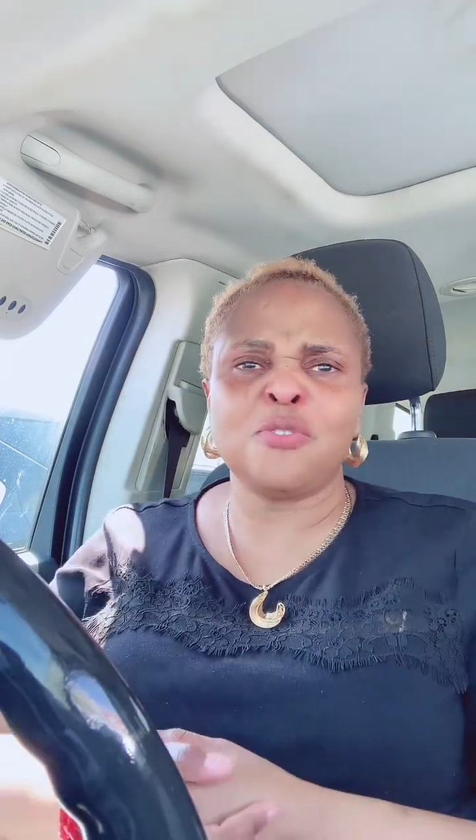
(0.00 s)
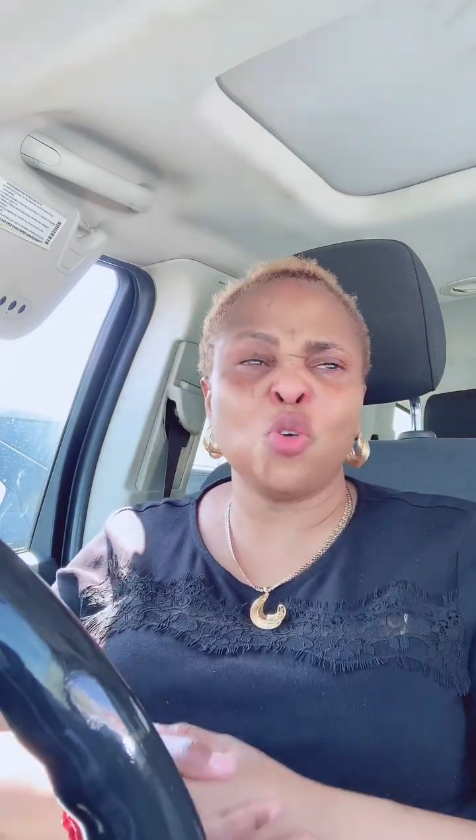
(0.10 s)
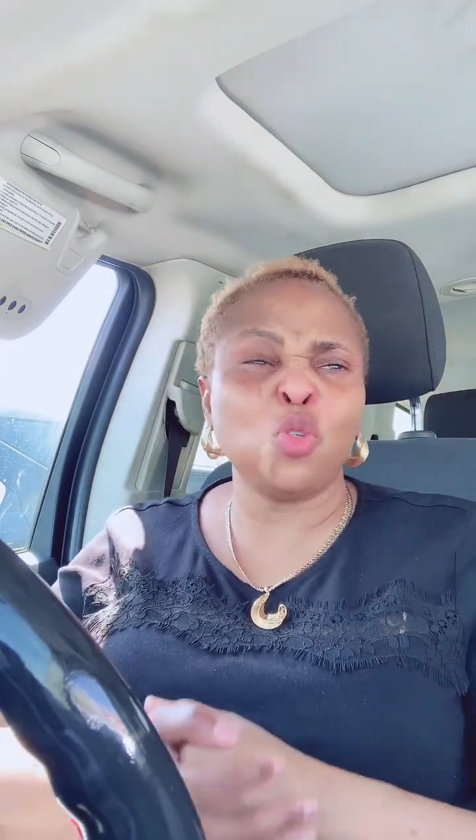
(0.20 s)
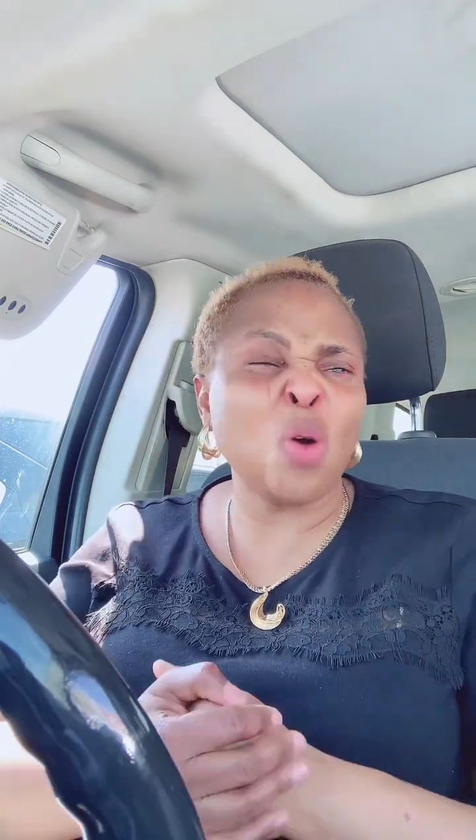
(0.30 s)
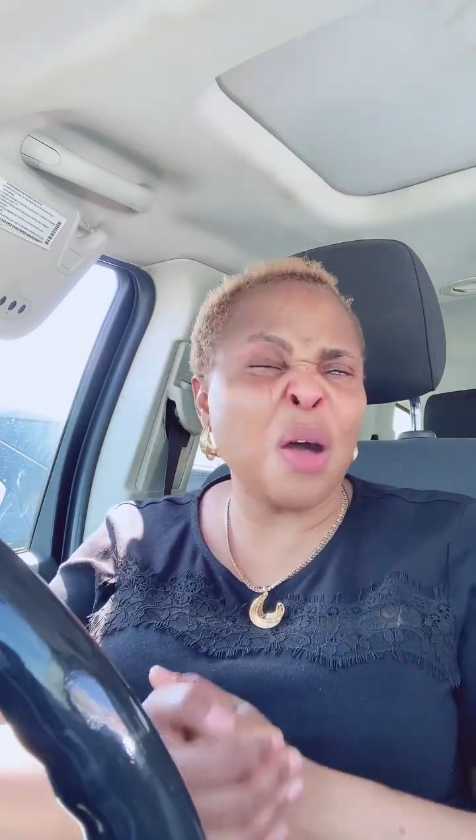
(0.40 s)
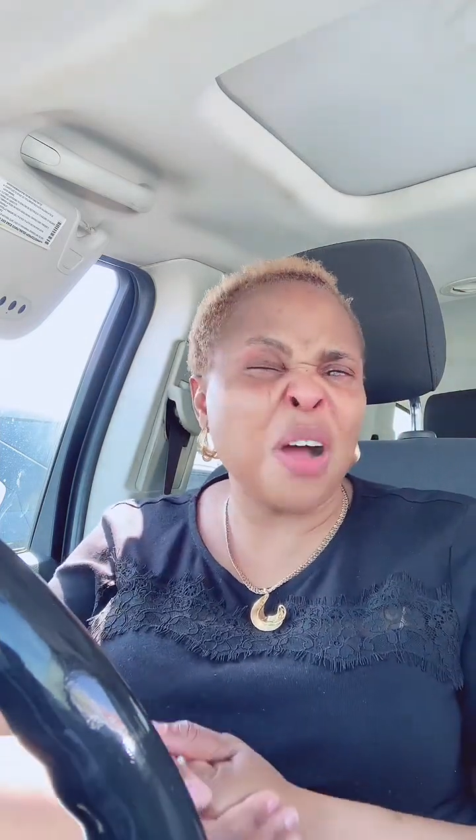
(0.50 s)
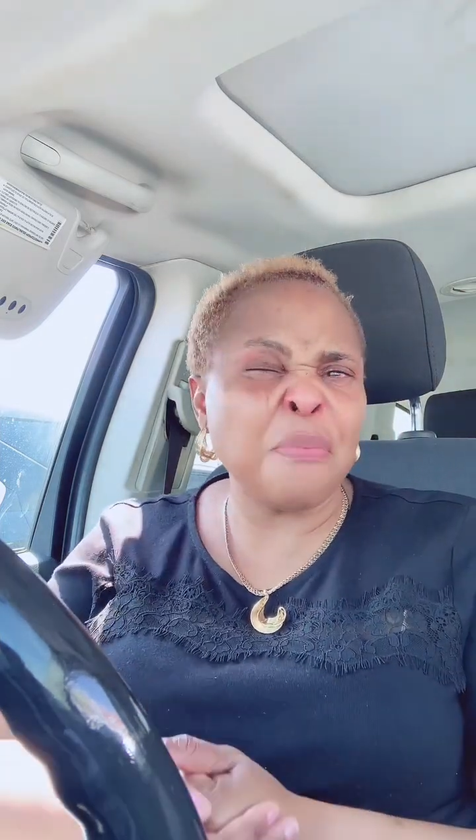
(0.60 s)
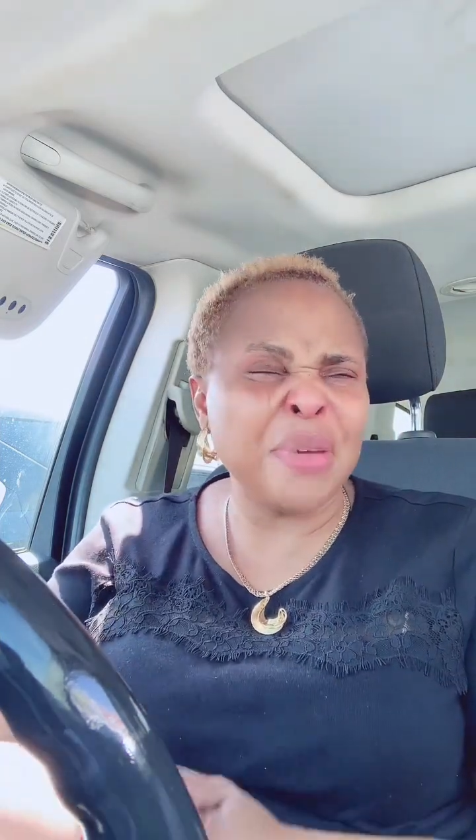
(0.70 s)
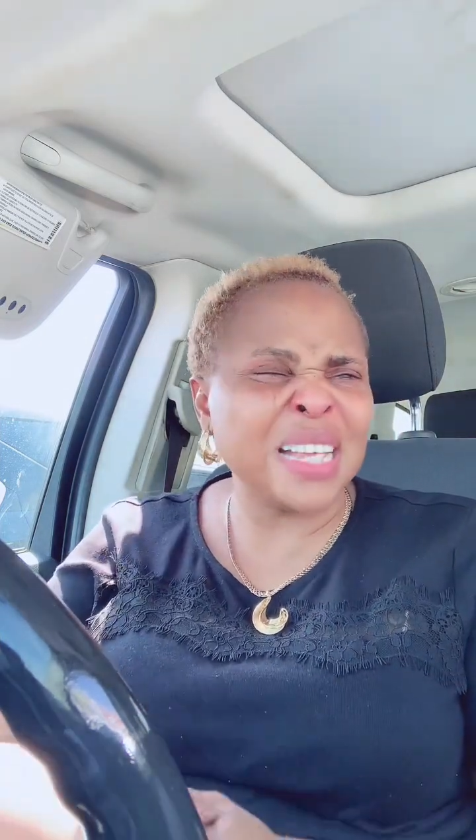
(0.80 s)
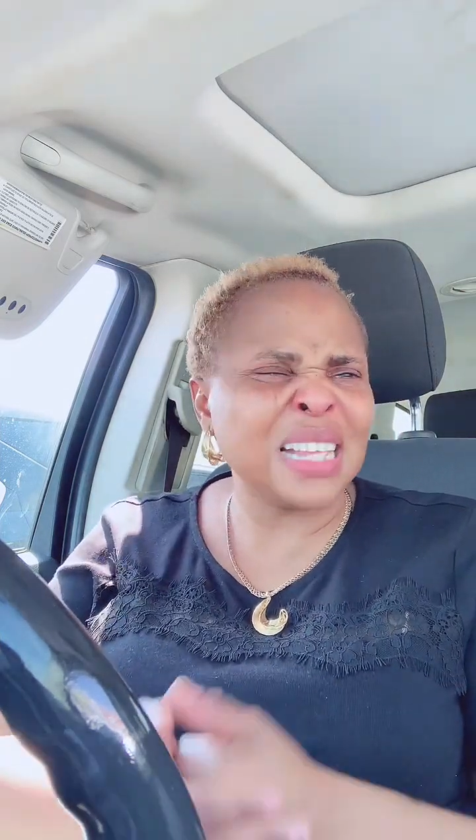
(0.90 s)
to do our
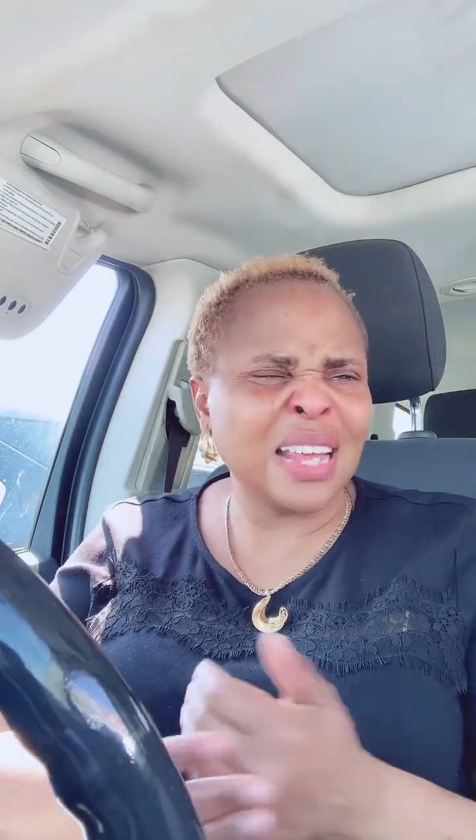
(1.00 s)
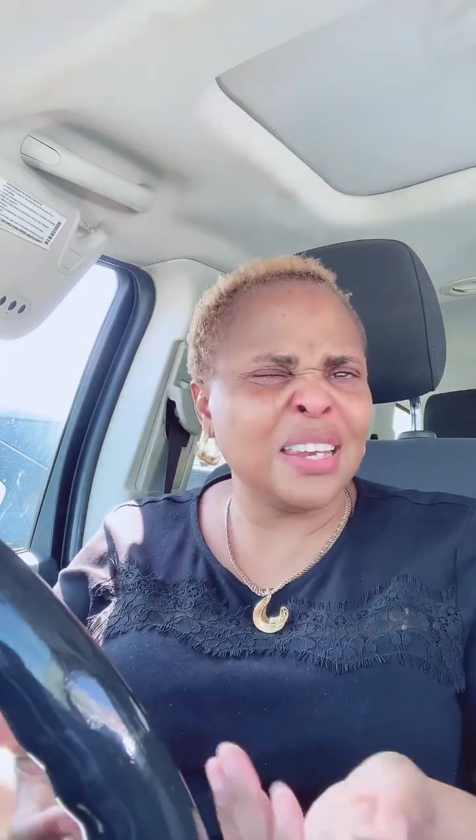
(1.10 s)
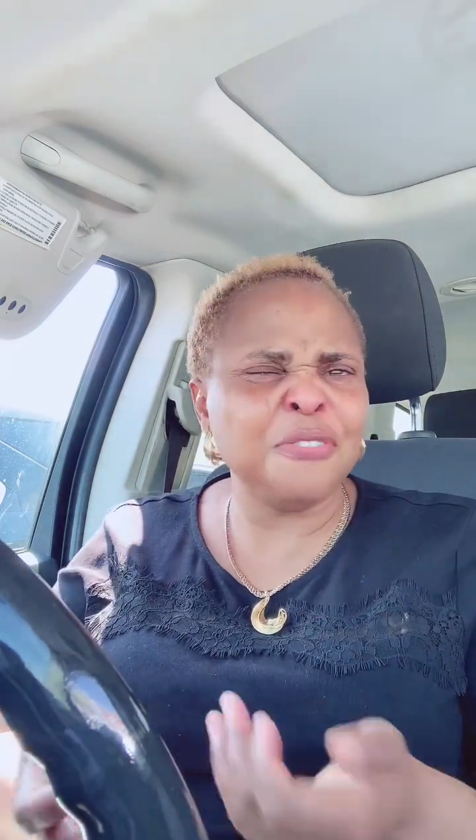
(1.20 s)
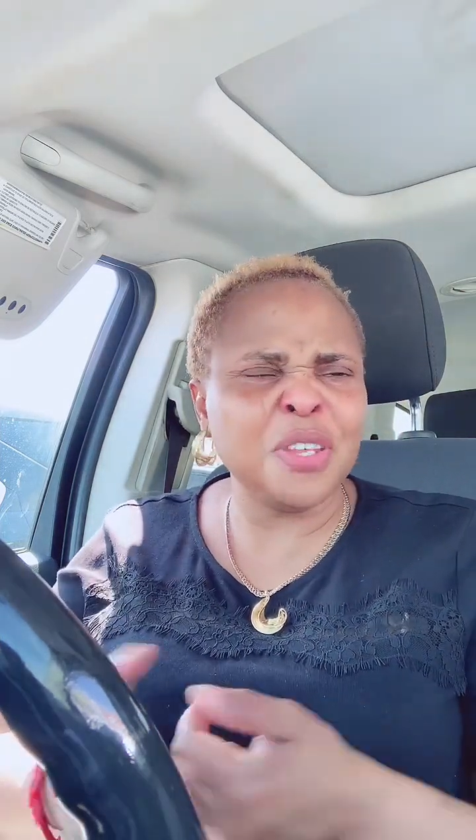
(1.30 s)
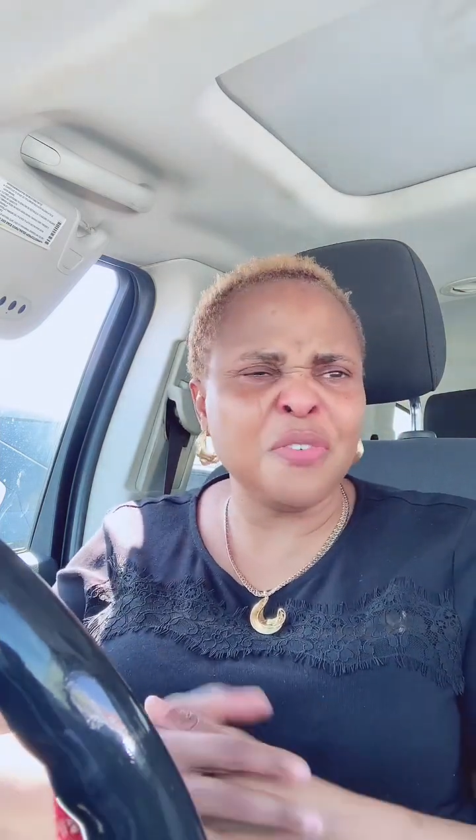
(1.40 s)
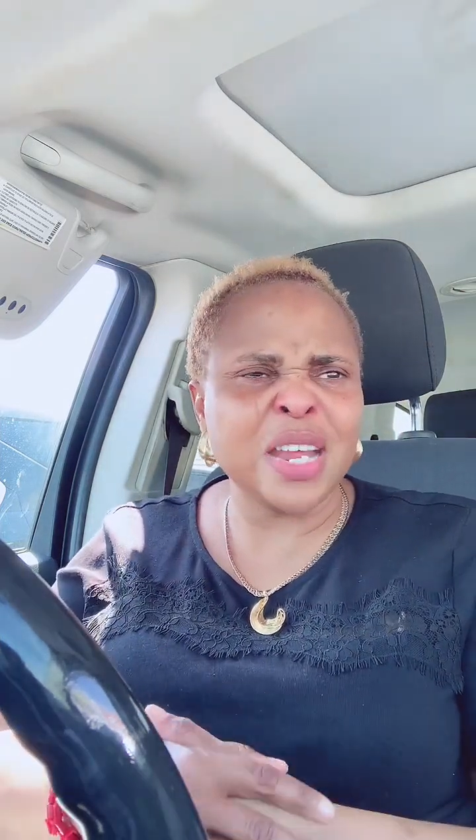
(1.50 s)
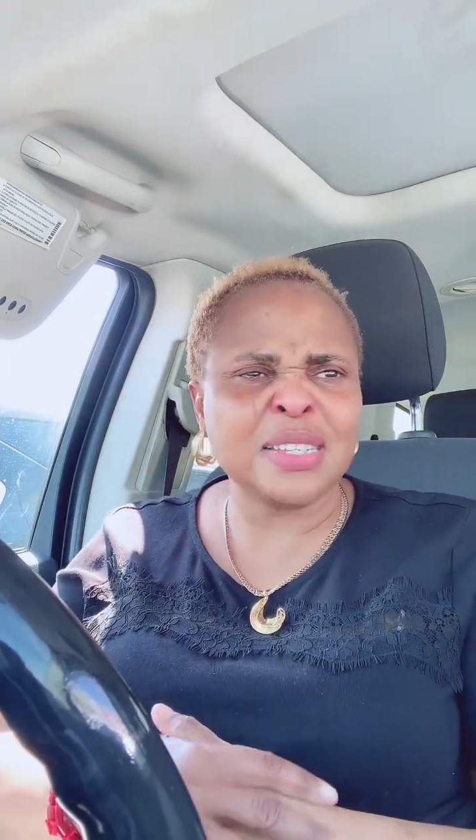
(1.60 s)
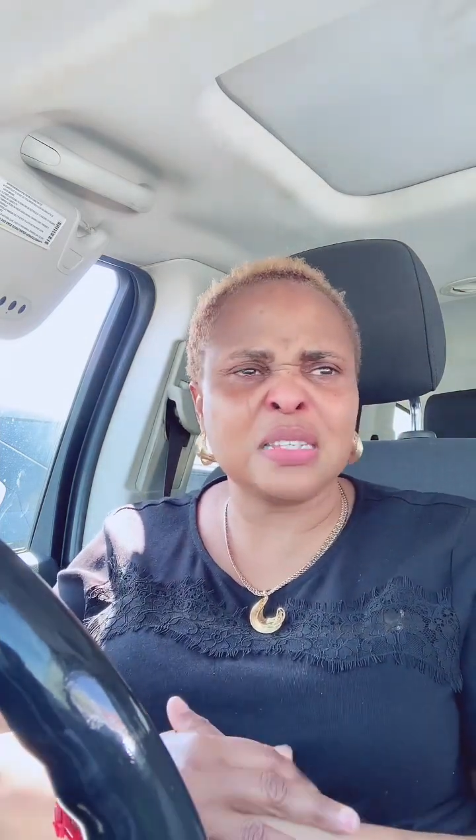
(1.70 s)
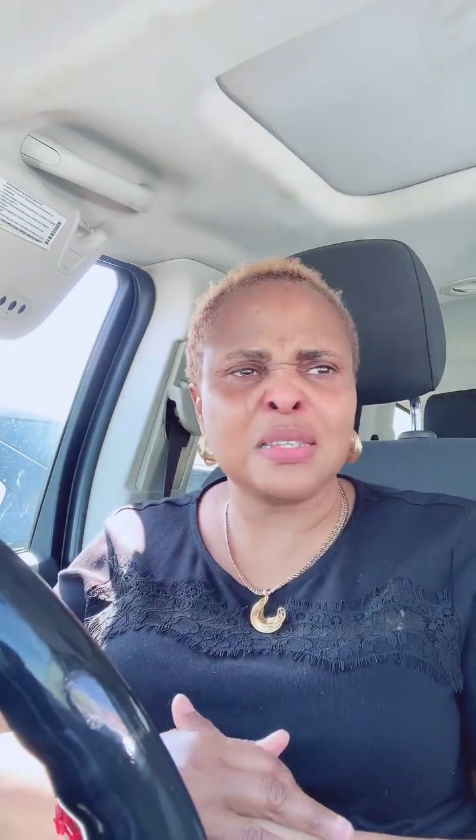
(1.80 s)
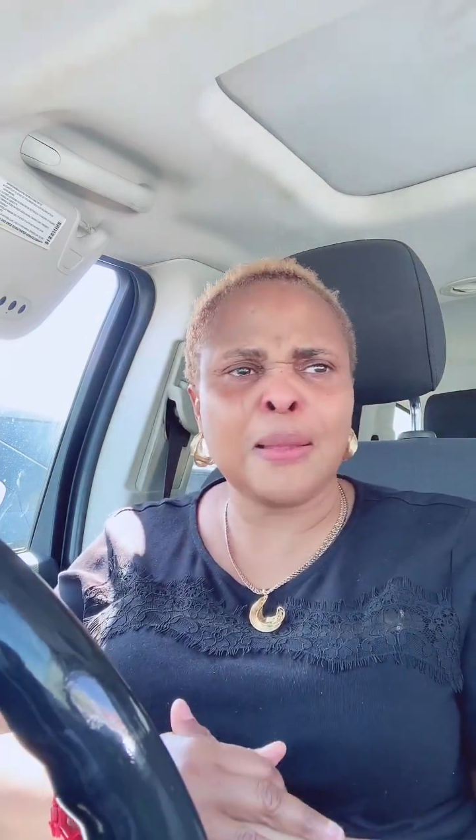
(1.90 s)
best and live the
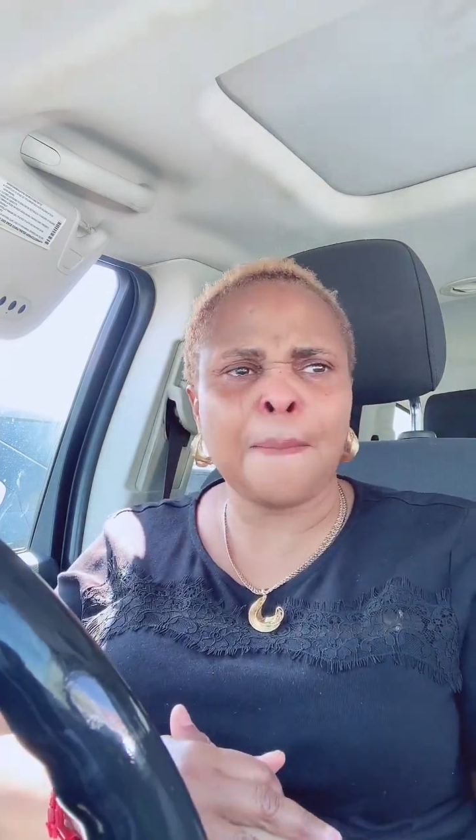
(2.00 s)
rest.